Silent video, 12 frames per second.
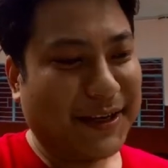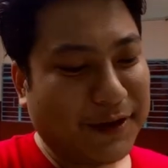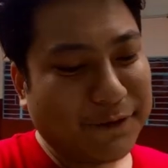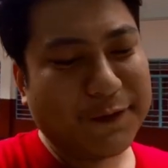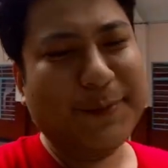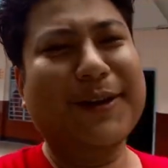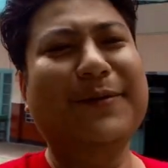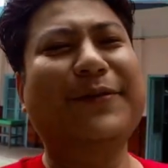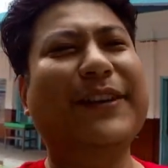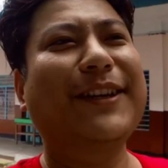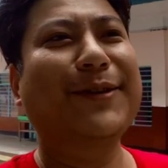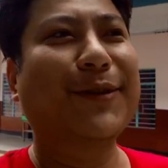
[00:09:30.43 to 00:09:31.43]
if we become
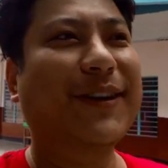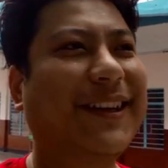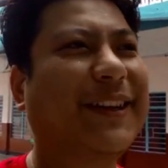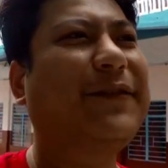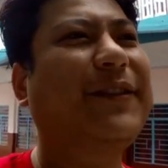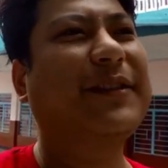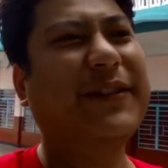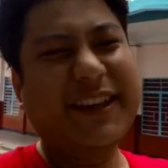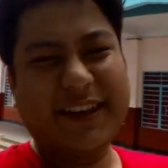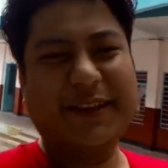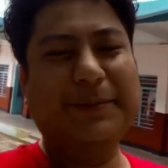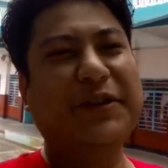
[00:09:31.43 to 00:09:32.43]
very naughty, if we are
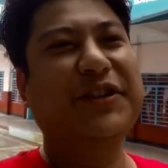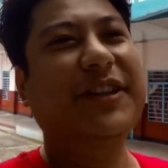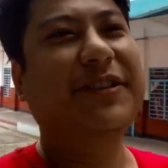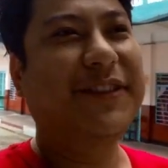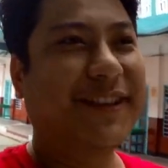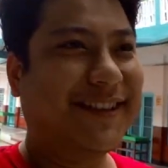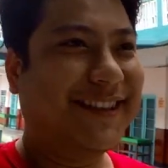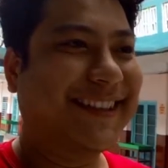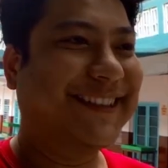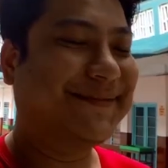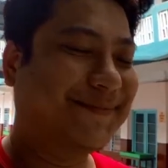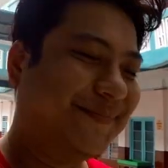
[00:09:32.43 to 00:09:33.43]
very mischievous, then